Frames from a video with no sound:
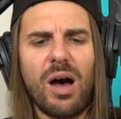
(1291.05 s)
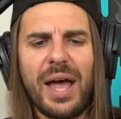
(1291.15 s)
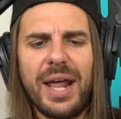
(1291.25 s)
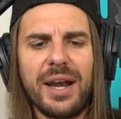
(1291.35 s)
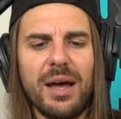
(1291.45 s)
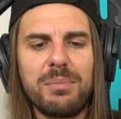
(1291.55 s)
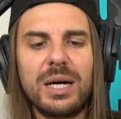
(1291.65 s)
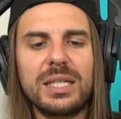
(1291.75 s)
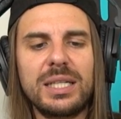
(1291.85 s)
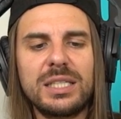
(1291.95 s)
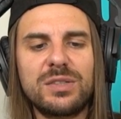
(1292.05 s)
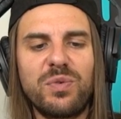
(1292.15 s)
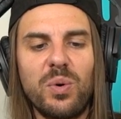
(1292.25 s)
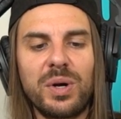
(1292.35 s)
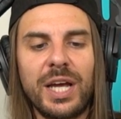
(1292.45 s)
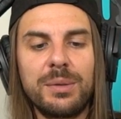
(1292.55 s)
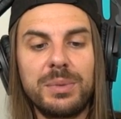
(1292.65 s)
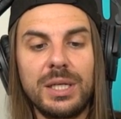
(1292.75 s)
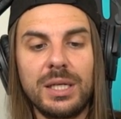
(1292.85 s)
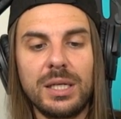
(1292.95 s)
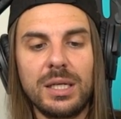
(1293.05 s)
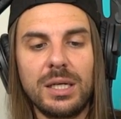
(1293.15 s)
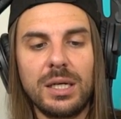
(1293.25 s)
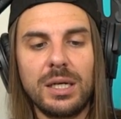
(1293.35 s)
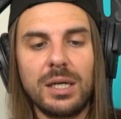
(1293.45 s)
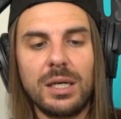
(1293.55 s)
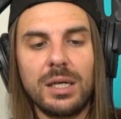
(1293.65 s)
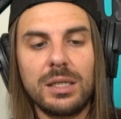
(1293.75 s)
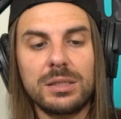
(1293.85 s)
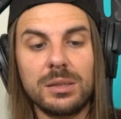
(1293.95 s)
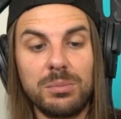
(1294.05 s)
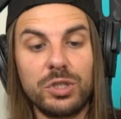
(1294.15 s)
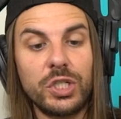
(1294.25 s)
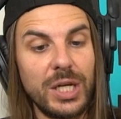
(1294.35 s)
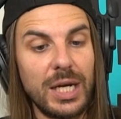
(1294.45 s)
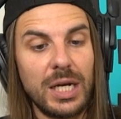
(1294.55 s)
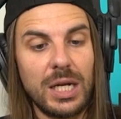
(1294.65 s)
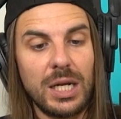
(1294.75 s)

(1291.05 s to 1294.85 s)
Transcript: But this fool gave me some shit.